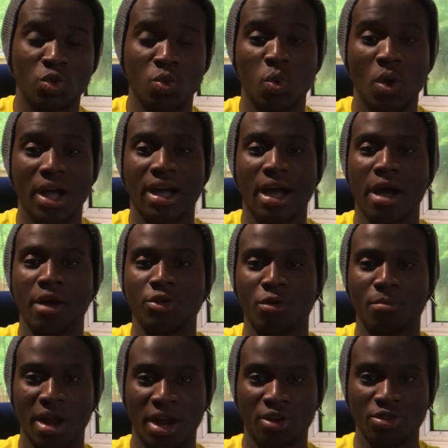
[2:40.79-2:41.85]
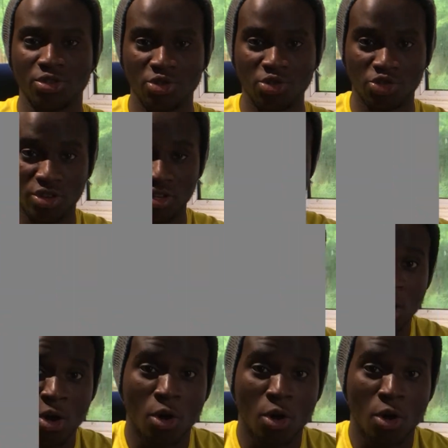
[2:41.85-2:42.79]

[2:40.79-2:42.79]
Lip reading: to work out your macronutrients.